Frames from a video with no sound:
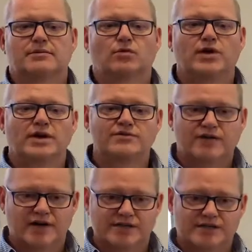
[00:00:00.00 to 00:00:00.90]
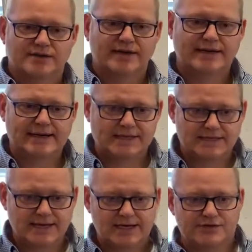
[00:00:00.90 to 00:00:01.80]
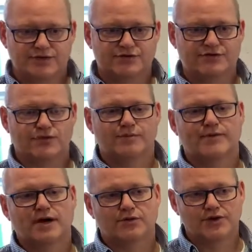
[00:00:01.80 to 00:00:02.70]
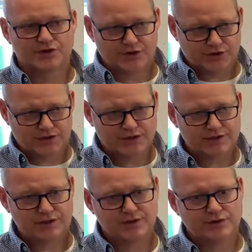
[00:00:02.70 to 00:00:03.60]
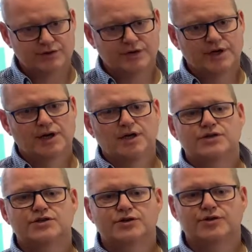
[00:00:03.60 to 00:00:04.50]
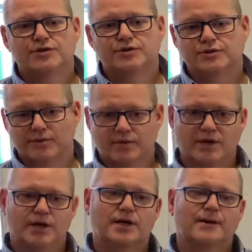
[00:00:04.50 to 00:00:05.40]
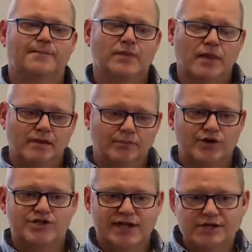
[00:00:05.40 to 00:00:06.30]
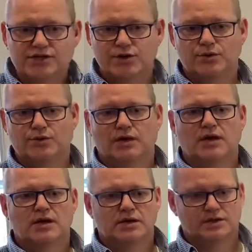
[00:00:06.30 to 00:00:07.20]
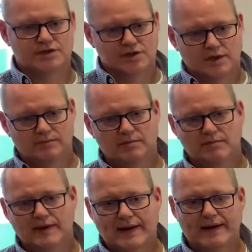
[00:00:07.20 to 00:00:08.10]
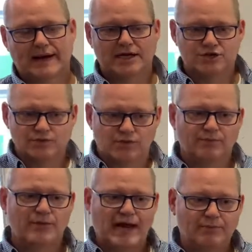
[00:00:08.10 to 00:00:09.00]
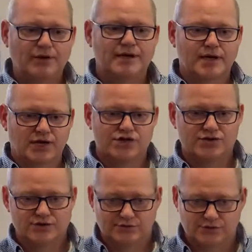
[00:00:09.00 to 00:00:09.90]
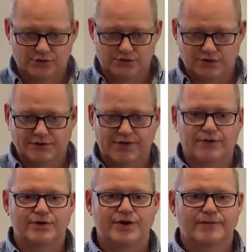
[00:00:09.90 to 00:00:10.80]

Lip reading: We invite guest lectures from our research institute to present you some actual applications of control theory.